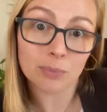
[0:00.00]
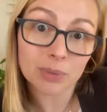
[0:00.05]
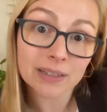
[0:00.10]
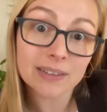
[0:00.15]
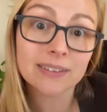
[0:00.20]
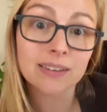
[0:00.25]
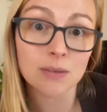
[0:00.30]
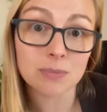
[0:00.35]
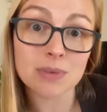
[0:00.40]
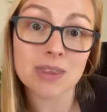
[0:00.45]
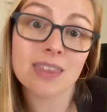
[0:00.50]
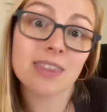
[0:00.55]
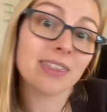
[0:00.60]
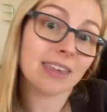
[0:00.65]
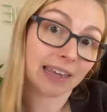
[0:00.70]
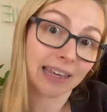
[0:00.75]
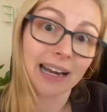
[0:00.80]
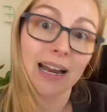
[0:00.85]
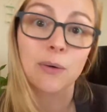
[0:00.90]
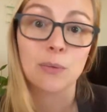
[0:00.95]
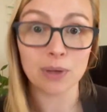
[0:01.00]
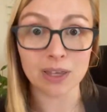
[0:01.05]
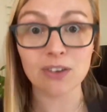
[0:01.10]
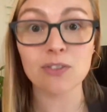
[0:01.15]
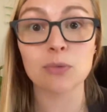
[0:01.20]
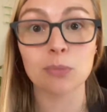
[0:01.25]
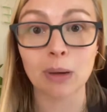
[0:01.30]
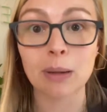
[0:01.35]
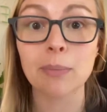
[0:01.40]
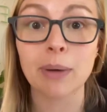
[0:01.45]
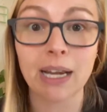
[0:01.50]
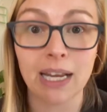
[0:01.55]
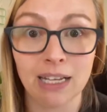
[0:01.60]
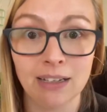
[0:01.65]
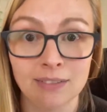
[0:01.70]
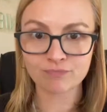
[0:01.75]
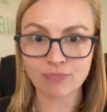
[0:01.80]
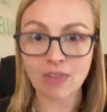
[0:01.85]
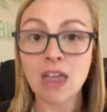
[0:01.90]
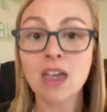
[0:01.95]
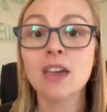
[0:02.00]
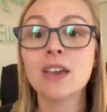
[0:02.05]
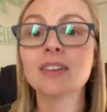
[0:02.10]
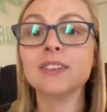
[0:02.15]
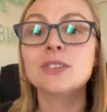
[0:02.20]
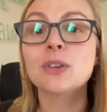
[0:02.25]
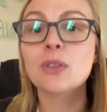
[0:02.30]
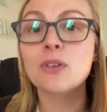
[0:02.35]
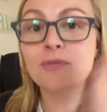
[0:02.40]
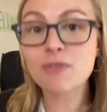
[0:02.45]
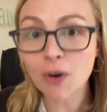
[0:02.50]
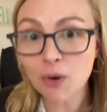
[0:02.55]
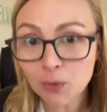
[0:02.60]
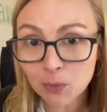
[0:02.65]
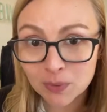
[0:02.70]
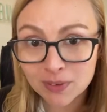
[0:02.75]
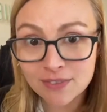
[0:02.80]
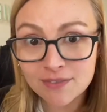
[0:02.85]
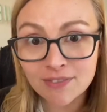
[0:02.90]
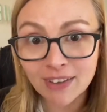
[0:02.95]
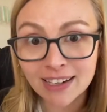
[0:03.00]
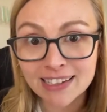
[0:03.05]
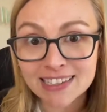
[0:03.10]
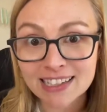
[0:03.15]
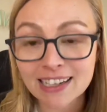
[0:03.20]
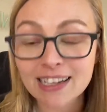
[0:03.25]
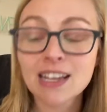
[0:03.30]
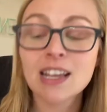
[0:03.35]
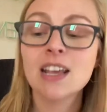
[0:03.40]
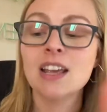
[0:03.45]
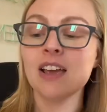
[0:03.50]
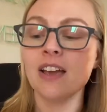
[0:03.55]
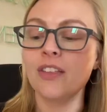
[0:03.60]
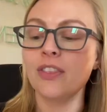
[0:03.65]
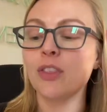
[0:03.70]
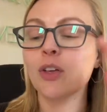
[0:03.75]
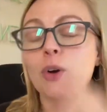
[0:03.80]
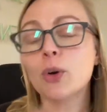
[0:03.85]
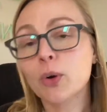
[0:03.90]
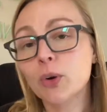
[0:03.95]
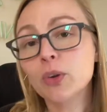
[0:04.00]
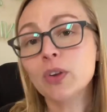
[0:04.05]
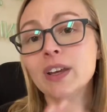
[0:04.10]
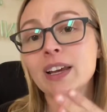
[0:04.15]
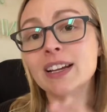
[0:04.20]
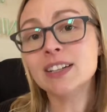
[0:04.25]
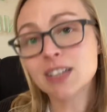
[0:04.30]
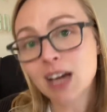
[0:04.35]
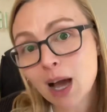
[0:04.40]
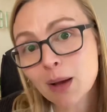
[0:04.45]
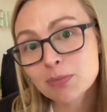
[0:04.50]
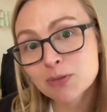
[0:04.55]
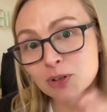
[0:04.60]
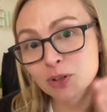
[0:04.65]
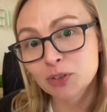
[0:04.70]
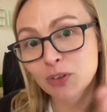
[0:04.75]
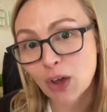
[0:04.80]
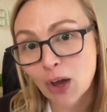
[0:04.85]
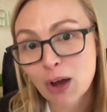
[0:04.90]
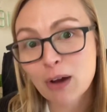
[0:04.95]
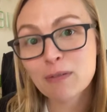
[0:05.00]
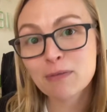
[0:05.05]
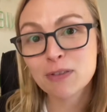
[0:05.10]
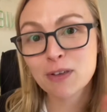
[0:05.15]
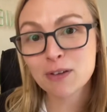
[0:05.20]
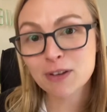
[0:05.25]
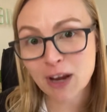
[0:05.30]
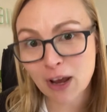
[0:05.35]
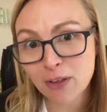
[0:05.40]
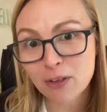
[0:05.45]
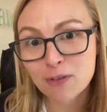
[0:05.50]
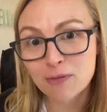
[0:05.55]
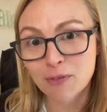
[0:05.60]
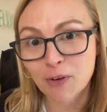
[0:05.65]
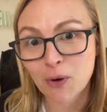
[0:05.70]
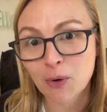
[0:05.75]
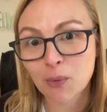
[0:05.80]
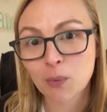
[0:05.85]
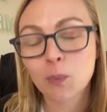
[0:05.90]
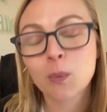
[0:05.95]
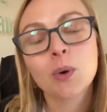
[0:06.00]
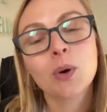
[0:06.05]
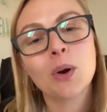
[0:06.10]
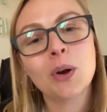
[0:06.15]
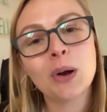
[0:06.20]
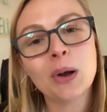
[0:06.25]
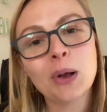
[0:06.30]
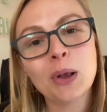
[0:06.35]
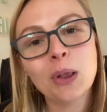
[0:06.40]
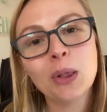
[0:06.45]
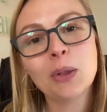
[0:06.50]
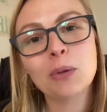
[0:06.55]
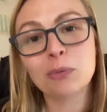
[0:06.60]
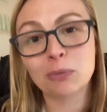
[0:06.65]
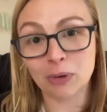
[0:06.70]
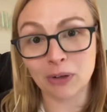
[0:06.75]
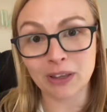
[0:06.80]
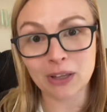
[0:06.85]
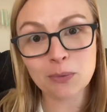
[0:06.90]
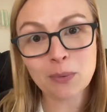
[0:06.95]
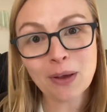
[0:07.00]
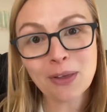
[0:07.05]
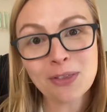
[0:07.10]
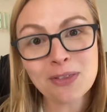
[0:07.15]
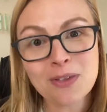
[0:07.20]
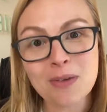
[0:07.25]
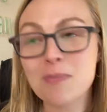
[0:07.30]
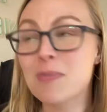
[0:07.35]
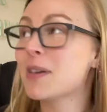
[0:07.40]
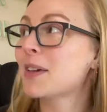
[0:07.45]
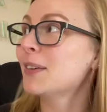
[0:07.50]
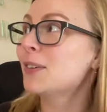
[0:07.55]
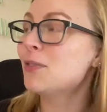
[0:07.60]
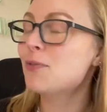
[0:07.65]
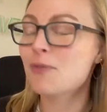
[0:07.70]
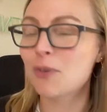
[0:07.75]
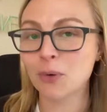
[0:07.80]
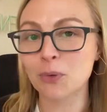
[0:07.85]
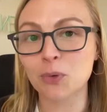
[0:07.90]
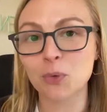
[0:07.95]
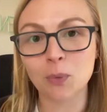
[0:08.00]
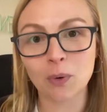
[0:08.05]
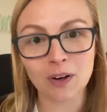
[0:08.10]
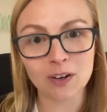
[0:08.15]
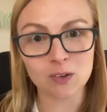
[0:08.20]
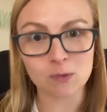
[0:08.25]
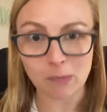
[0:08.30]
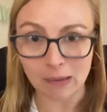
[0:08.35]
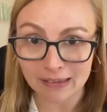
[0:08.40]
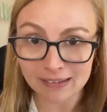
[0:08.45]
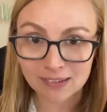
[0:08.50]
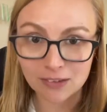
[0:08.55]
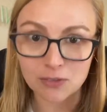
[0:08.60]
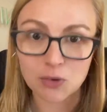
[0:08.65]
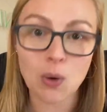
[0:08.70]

Please give me the thing and I will give you my money. So the phone was invented. The early adopters of the telephone were all really wealthy because phones were expensive.